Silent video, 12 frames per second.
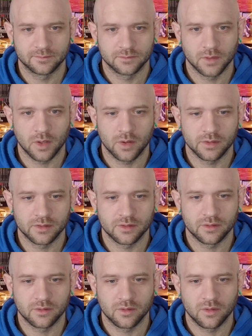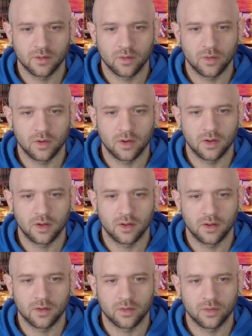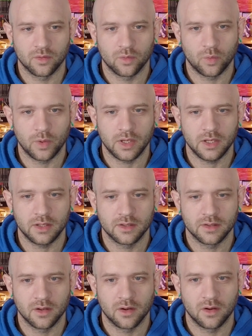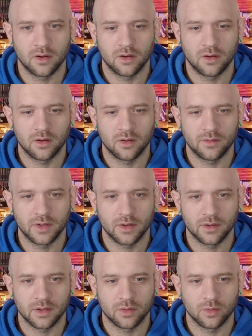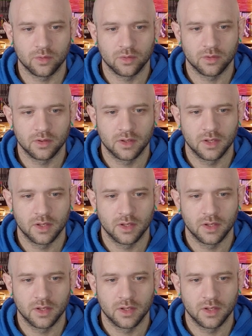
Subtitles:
Oh, it's wheat. Oh, very cool.